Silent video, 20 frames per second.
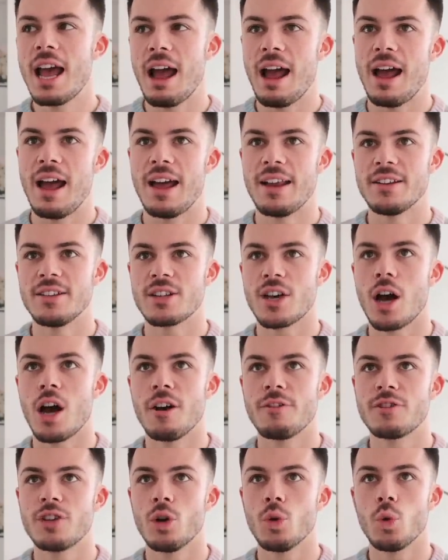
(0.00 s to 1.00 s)
and
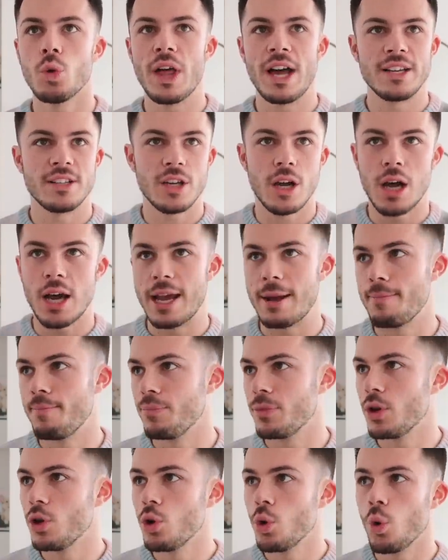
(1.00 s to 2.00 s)
after all that
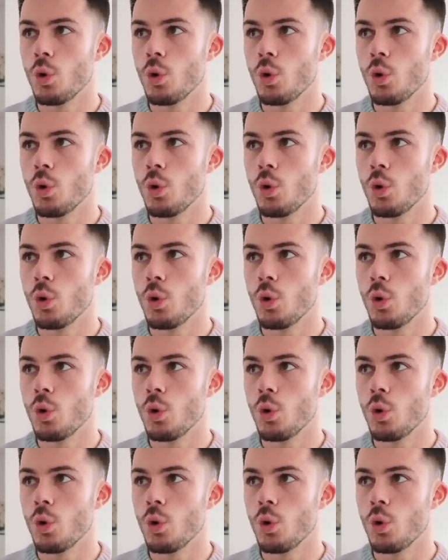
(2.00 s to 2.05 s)
time,